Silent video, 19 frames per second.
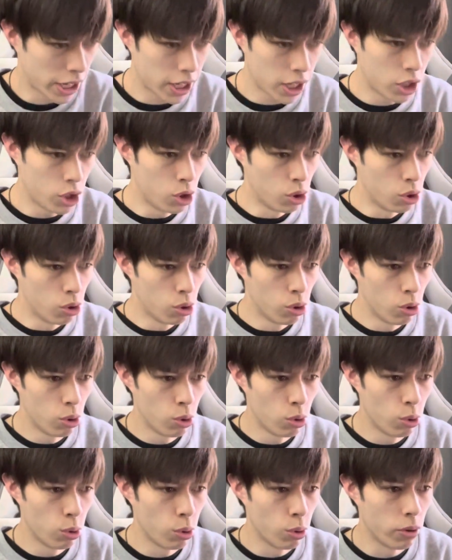a
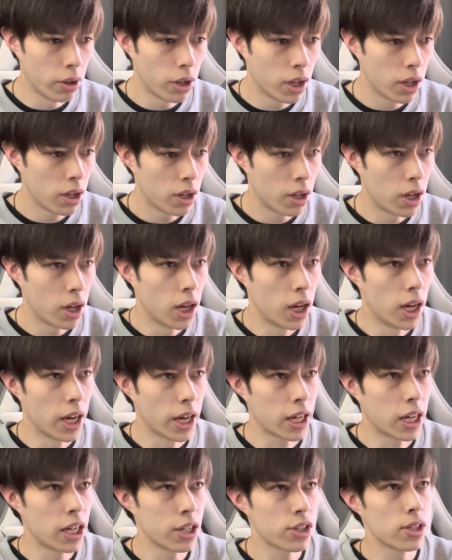new
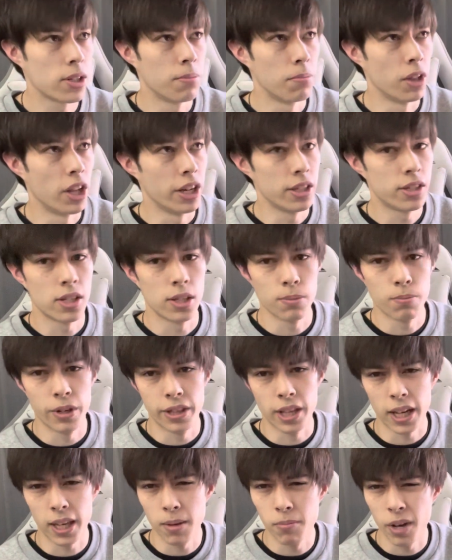custom license plate
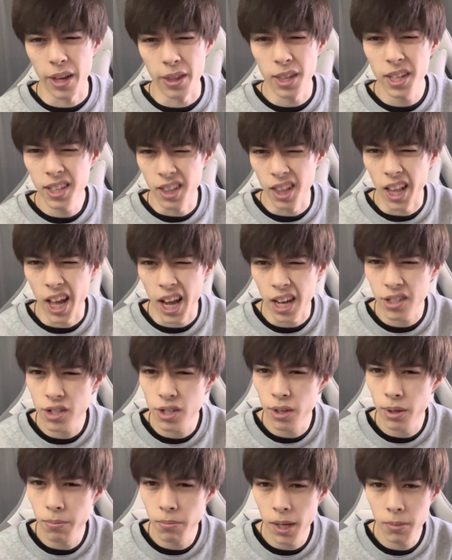that came out, I think last
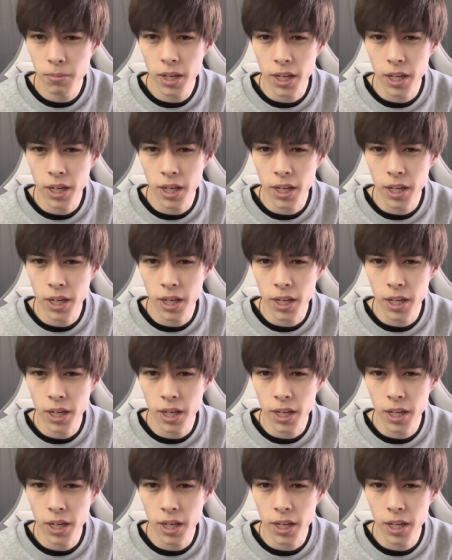year maybe.